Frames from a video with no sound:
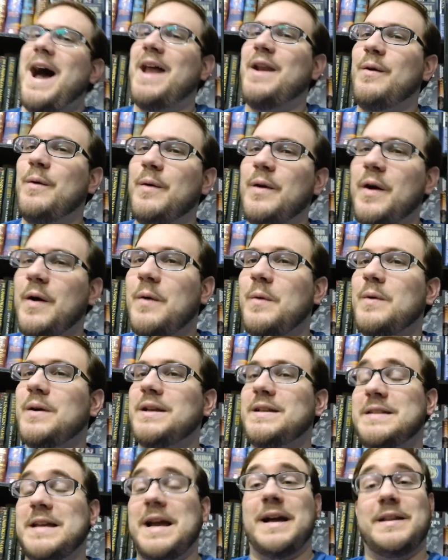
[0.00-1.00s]
I don't
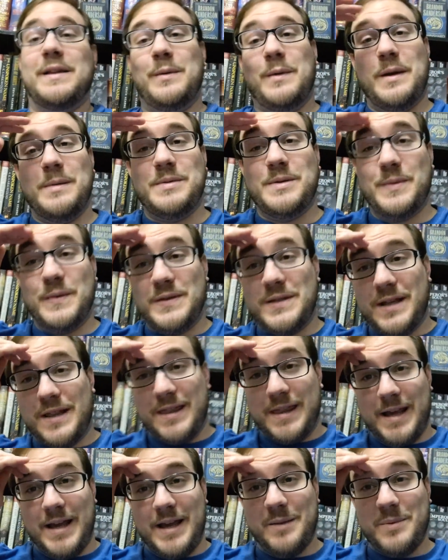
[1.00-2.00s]
know exactly what I'm supposed
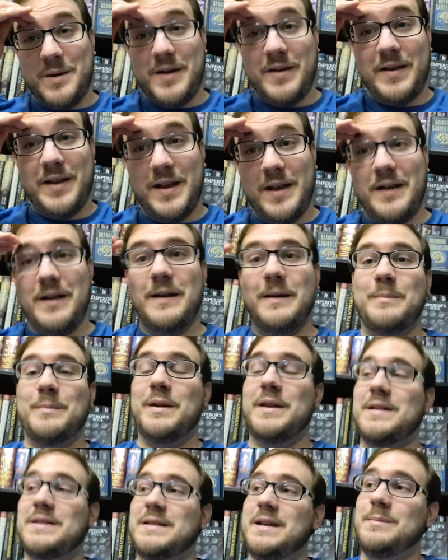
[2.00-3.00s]
to think about here,
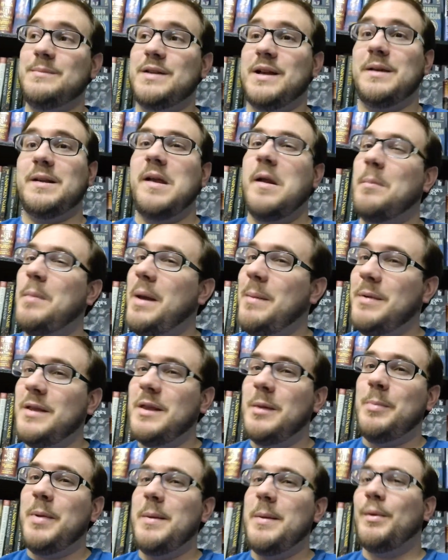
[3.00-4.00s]
but it seems like,
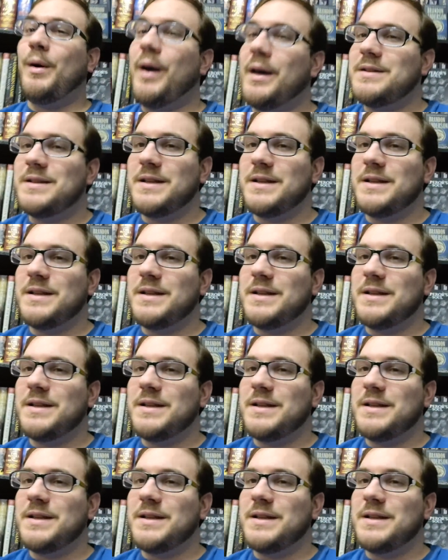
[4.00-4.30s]
maybe the people